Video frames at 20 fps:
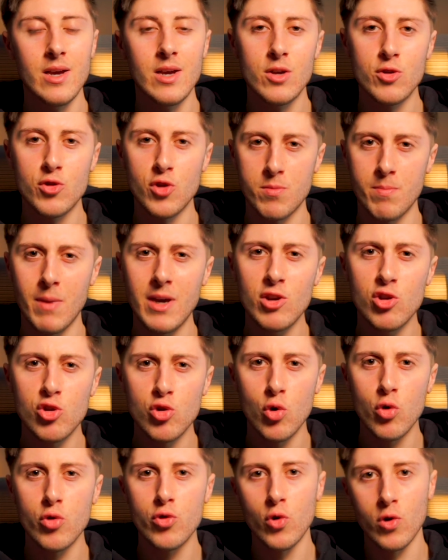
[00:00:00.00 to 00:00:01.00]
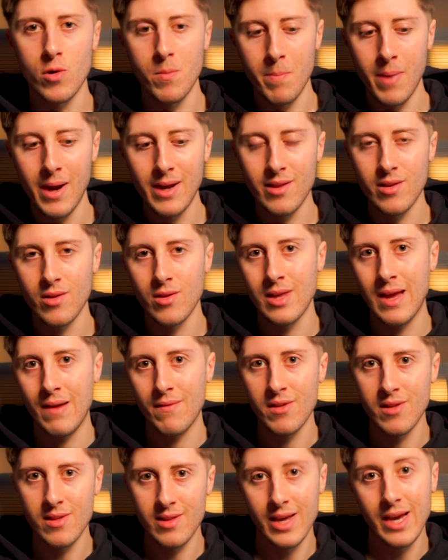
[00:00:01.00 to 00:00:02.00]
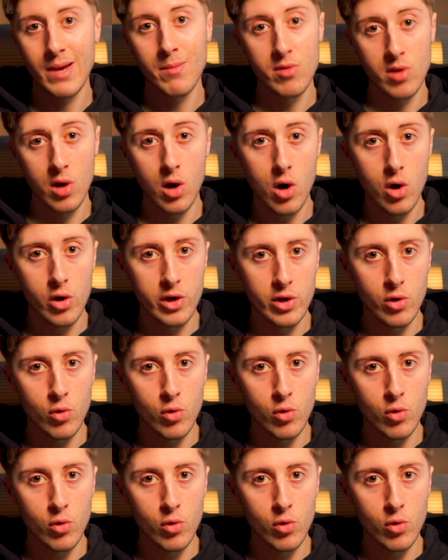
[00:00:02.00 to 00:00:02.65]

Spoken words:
Just make sure your competitors have the same target